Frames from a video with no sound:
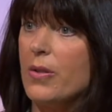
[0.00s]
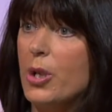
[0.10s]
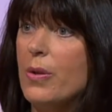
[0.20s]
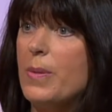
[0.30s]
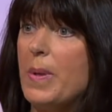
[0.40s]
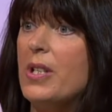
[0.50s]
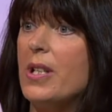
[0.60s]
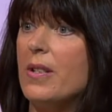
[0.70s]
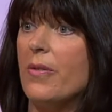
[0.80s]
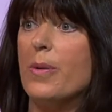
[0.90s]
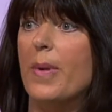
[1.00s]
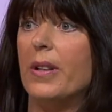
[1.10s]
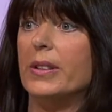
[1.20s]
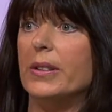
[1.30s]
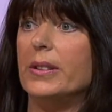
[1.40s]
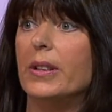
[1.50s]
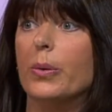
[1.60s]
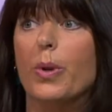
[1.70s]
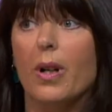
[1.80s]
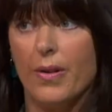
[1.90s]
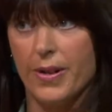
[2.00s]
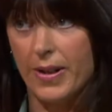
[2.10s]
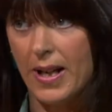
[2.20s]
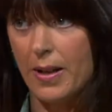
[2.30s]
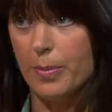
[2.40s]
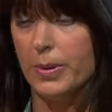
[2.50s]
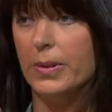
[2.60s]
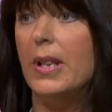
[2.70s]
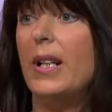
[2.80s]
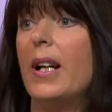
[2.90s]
two species of tomatoes in the world that are edible,